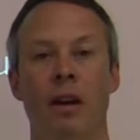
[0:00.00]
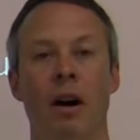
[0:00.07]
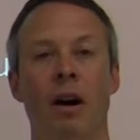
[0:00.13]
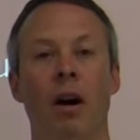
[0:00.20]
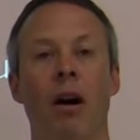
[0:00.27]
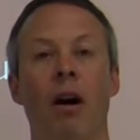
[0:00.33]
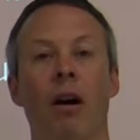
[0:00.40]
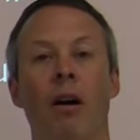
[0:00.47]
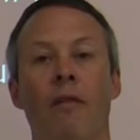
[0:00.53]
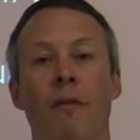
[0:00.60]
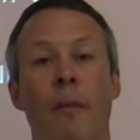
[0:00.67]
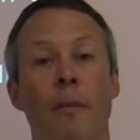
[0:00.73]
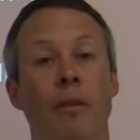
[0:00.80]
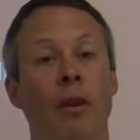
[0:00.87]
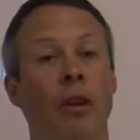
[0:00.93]

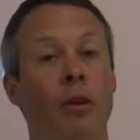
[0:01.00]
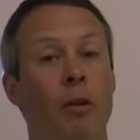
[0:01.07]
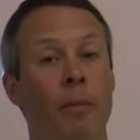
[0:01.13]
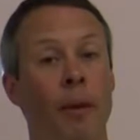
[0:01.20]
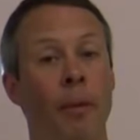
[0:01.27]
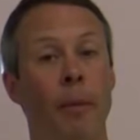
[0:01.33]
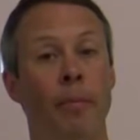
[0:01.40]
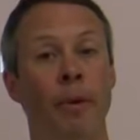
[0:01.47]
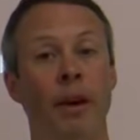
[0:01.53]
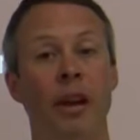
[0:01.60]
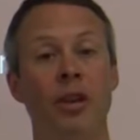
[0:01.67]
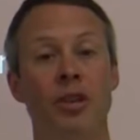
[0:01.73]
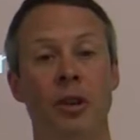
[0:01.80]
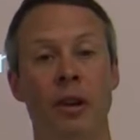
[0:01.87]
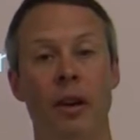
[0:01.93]
remember you can go to my
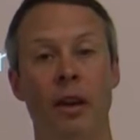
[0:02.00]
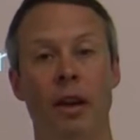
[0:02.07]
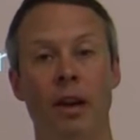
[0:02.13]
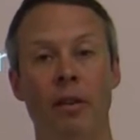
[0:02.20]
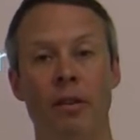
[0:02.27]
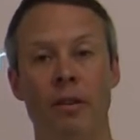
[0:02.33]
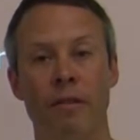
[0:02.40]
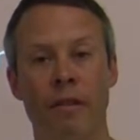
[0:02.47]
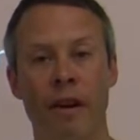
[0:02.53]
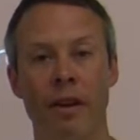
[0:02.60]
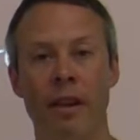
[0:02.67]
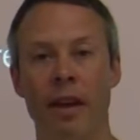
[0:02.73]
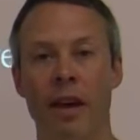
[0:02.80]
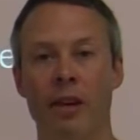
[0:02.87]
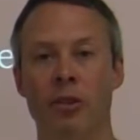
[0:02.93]
webpage and you can
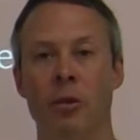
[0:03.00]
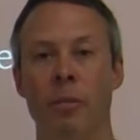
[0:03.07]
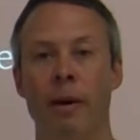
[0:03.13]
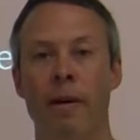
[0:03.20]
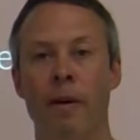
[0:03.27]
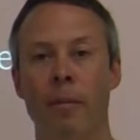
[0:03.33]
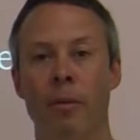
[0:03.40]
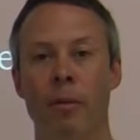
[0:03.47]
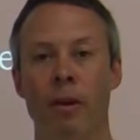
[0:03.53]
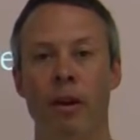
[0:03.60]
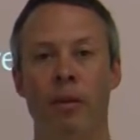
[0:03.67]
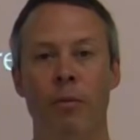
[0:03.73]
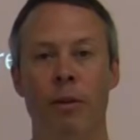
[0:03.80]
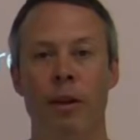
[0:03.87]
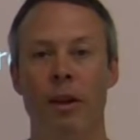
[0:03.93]
find the actual
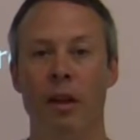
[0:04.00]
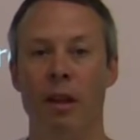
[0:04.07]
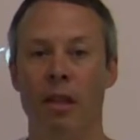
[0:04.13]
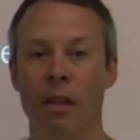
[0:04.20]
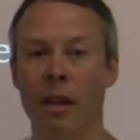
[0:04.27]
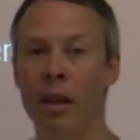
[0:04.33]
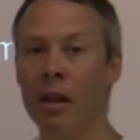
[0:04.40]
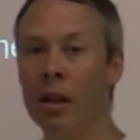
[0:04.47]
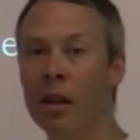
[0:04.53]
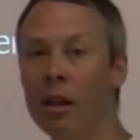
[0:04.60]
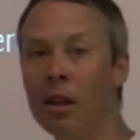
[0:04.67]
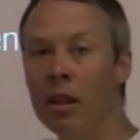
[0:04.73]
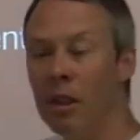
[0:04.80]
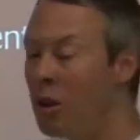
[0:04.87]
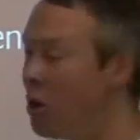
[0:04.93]
PowerPoint with the